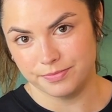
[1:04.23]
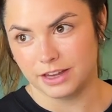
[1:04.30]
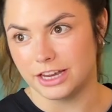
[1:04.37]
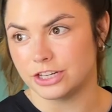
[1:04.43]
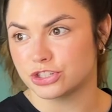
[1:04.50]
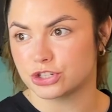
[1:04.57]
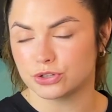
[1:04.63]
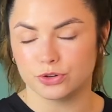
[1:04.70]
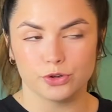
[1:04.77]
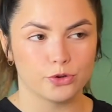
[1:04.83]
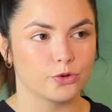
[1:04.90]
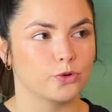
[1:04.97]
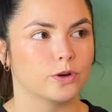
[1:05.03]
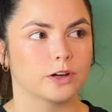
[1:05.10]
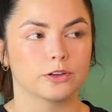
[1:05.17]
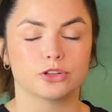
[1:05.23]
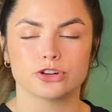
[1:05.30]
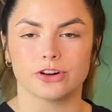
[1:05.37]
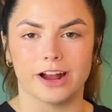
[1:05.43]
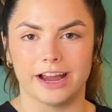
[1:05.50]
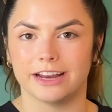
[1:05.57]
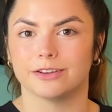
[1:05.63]
a true
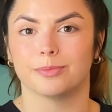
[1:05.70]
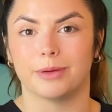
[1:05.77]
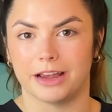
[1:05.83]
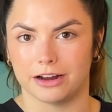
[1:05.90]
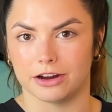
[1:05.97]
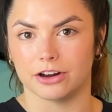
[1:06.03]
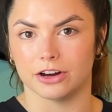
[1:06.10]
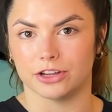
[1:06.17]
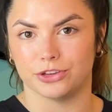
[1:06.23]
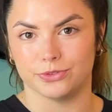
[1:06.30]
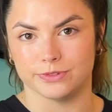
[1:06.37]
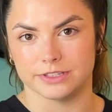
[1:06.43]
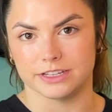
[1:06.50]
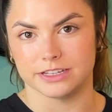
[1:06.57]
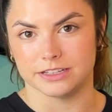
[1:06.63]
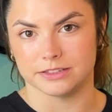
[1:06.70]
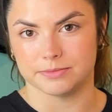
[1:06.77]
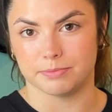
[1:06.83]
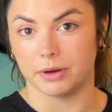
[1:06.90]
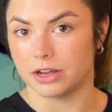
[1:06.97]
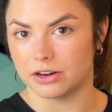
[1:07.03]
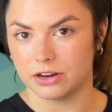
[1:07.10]
trained baker, uses
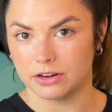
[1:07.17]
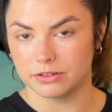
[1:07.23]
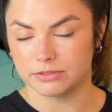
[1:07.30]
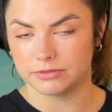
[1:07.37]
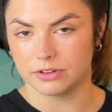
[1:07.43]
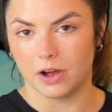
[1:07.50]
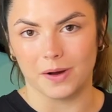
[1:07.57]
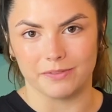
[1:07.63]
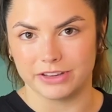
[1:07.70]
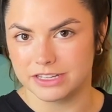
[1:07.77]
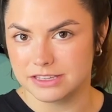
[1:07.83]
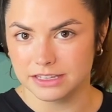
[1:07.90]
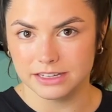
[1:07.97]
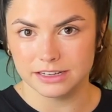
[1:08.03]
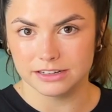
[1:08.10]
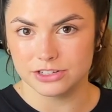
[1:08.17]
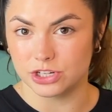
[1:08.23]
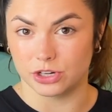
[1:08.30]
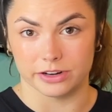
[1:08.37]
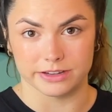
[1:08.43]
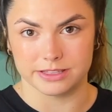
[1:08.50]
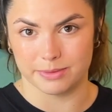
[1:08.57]
butter, obviously, to
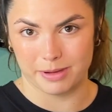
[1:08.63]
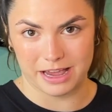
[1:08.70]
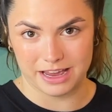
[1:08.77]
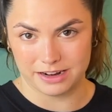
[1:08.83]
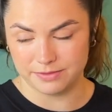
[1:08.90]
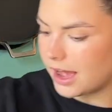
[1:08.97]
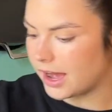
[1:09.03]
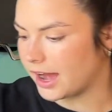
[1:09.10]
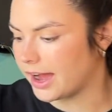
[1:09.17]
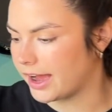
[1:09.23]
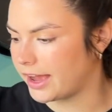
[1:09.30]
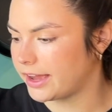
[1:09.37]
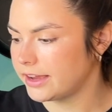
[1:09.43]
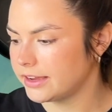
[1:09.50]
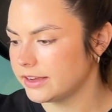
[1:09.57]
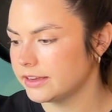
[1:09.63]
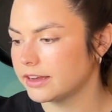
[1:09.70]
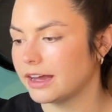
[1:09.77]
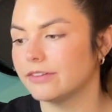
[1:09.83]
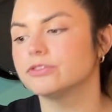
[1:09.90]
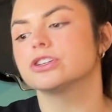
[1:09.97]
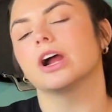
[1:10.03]
grease the pan. I
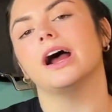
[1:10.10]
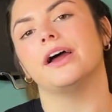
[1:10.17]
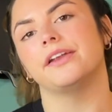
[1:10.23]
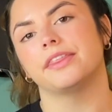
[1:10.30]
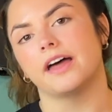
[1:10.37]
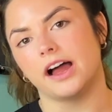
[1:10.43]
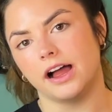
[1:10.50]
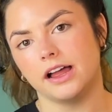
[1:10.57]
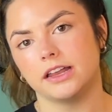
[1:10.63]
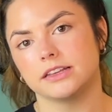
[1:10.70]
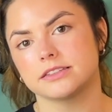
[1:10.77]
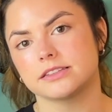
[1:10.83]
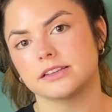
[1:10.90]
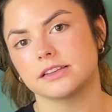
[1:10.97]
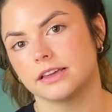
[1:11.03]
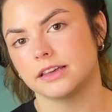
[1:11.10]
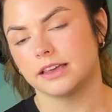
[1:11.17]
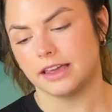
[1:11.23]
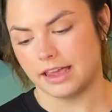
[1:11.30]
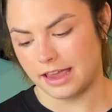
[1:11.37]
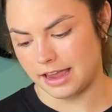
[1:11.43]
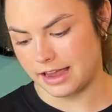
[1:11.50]
have tried that,
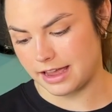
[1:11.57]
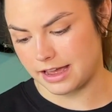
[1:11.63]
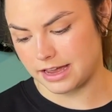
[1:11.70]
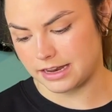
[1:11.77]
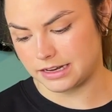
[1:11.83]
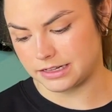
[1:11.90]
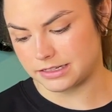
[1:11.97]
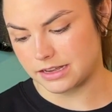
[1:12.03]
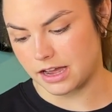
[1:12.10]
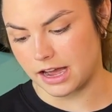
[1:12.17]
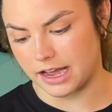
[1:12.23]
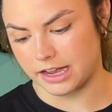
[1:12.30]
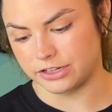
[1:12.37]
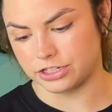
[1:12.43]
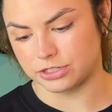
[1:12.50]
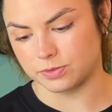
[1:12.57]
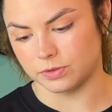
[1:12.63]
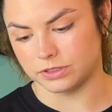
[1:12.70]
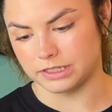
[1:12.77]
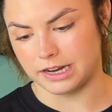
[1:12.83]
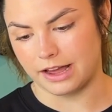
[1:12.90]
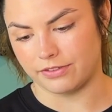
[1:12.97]
and I just will
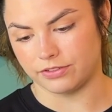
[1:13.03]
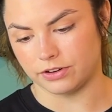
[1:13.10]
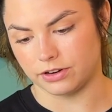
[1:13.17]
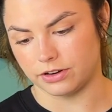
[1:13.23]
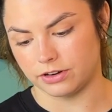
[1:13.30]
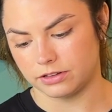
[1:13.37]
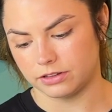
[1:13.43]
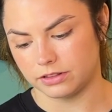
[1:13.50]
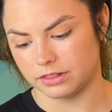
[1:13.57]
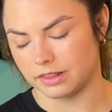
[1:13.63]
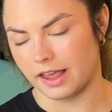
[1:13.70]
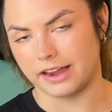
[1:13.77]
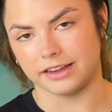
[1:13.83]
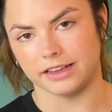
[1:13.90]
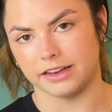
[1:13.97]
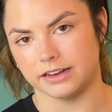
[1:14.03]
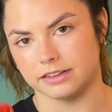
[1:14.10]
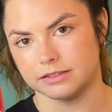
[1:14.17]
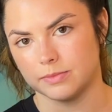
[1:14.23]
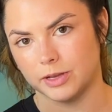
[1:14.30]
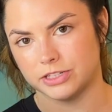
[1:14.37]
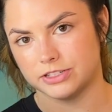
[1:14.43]
never like it
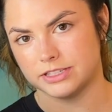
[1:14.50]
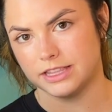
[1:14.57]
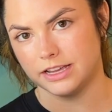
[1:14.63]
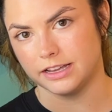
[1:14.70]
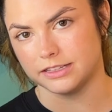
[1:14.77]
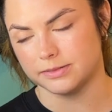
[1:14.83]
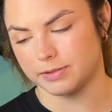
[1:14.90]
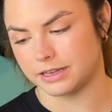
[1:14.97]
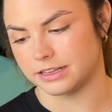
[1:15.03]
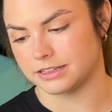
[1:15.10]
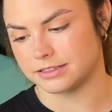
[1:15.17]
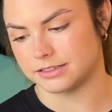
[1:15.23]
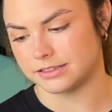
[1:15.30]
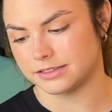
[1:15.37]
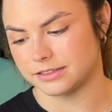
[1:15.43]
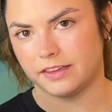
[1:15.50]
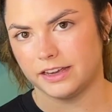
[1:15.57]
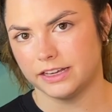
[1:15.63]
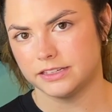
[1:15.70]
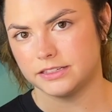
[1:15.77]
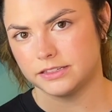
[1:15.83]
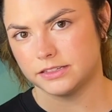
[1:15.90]
as much as this, because
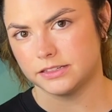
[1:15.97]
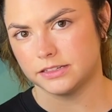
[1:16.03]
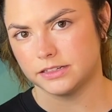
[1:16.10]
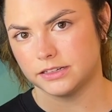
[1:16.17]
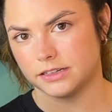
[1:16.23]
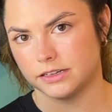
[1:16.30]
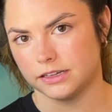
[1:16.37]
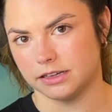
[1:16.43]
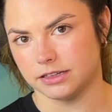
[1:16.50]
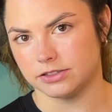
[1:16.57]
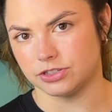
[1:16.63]
this is